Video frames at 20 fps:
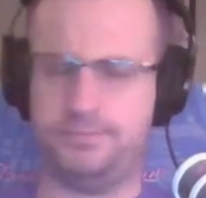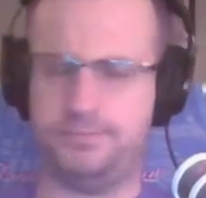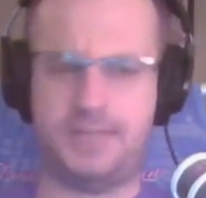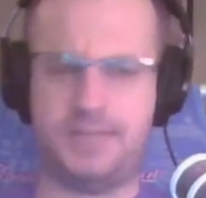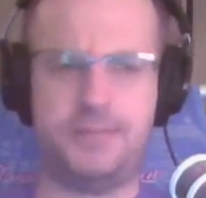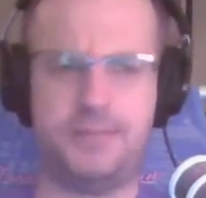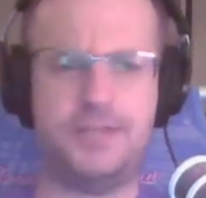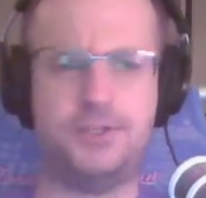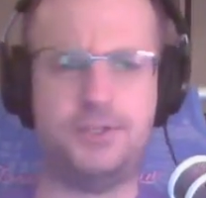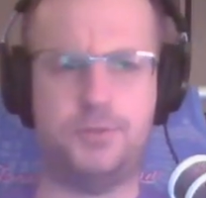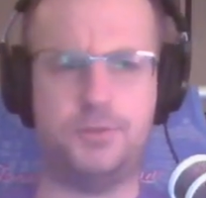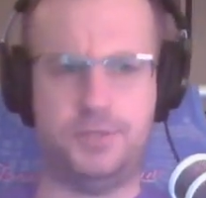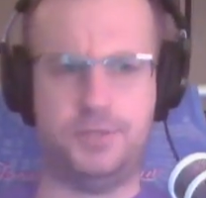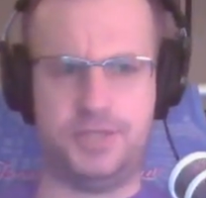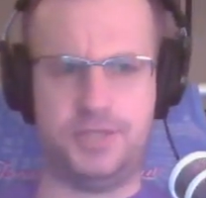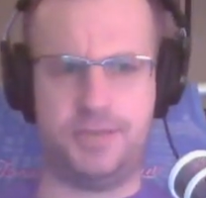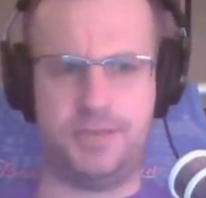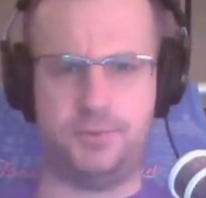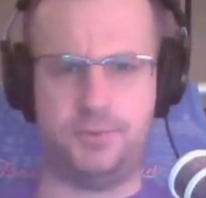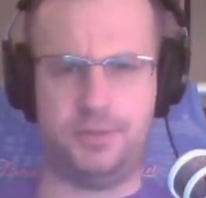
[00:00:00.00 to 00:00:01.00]
I'm not sure
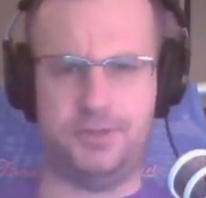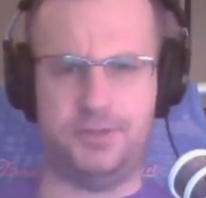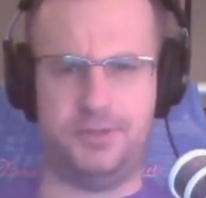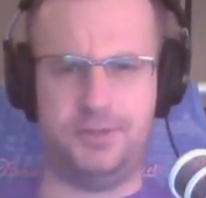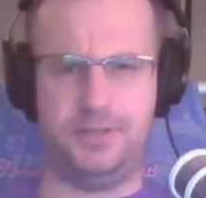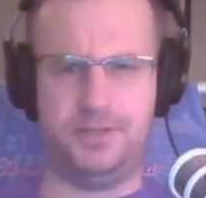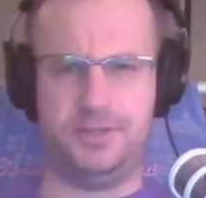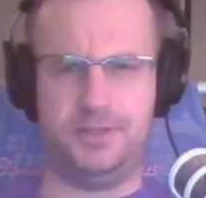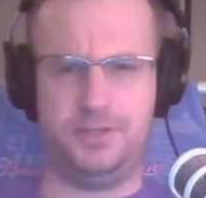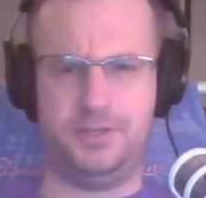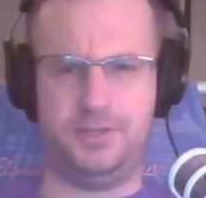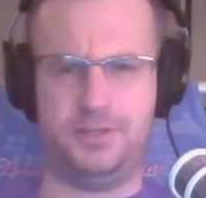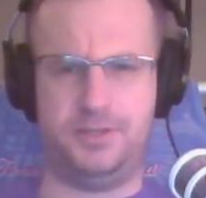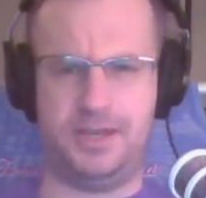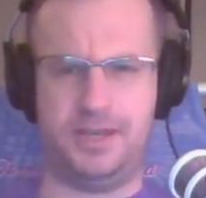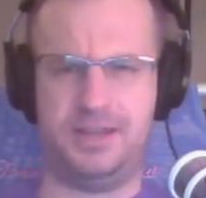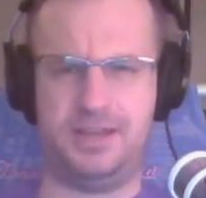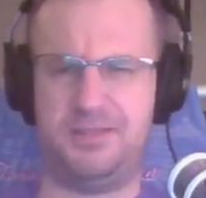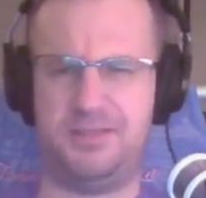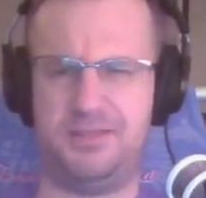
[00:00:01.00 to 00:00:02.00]
what chapter we're going to do
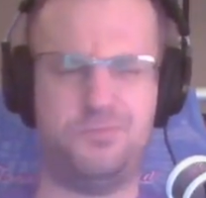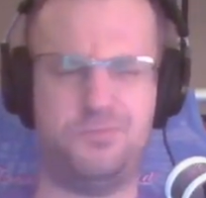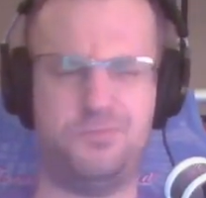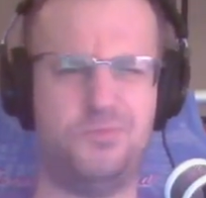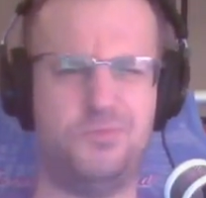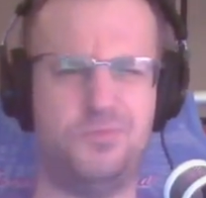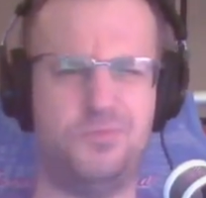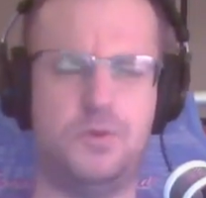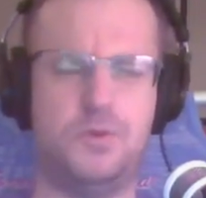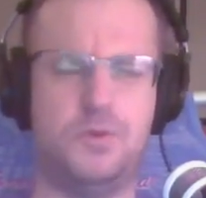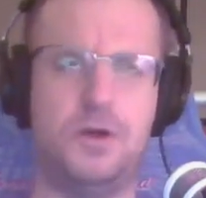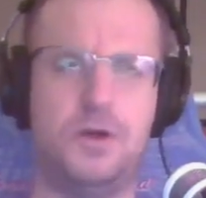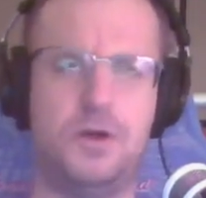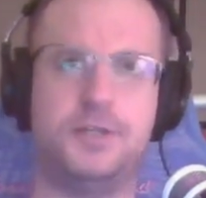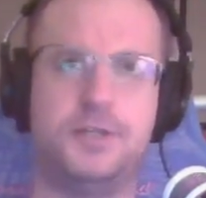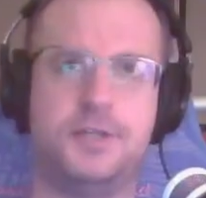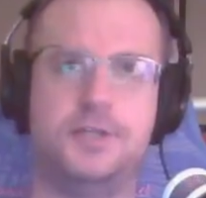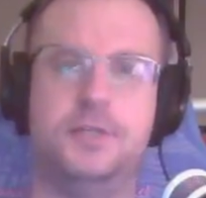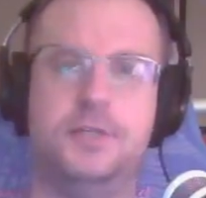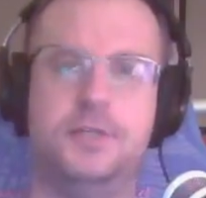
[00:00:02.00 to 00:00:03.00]
yet. Well, actually,